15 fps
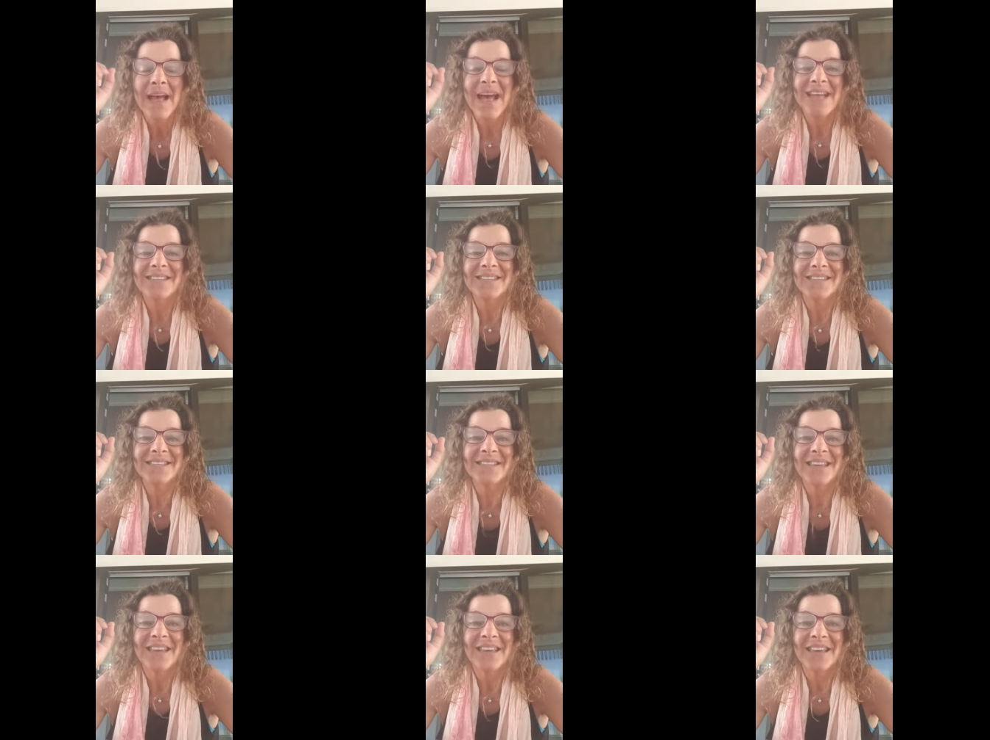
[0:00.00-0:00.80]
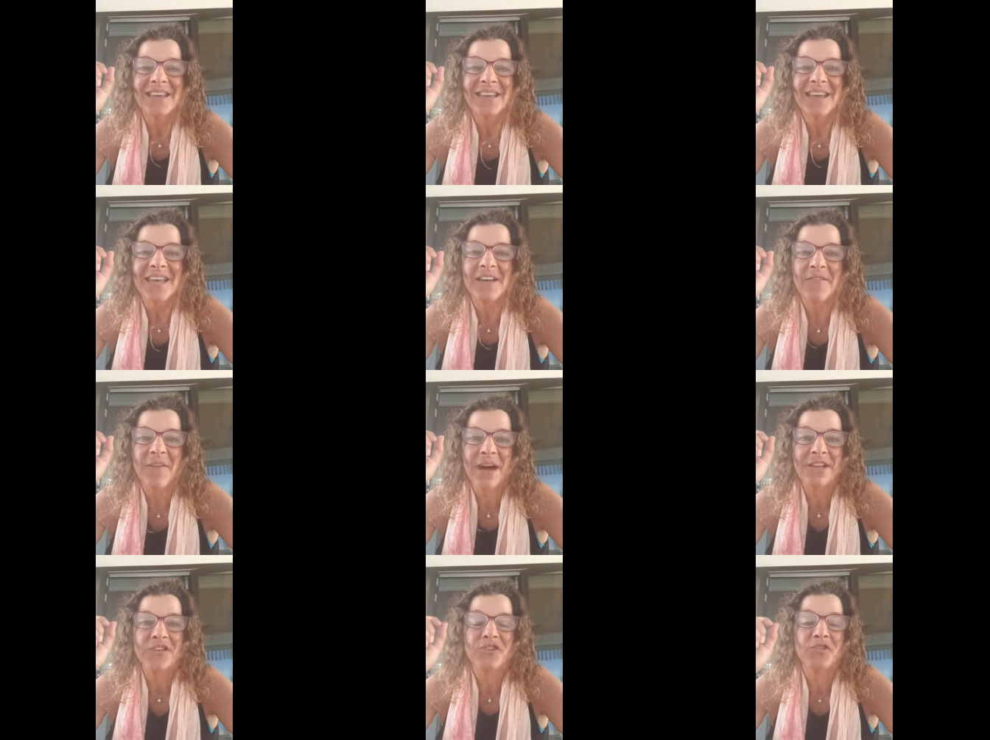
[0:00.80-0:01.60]
and see if
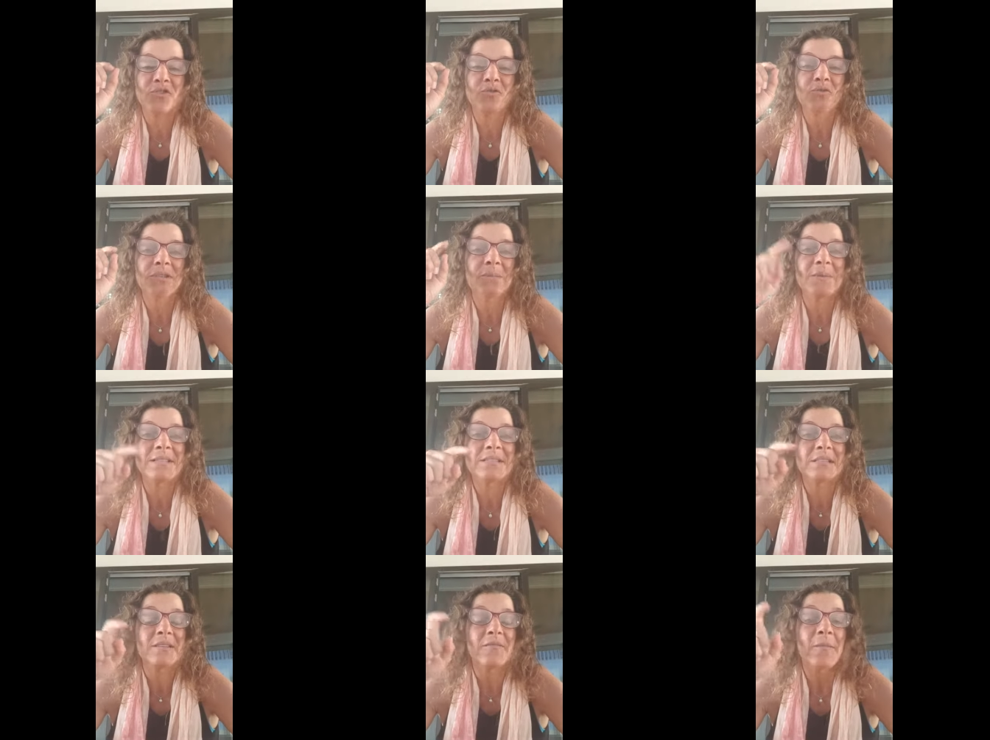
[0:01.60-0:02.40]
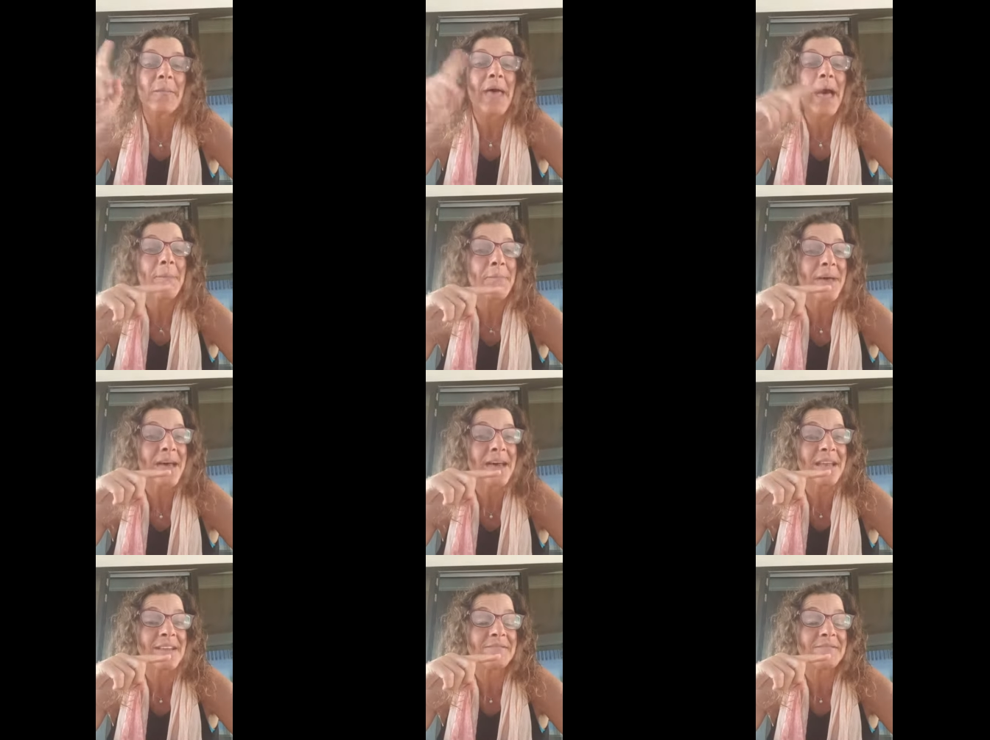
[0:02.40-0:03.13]
I do some insulin from that pen.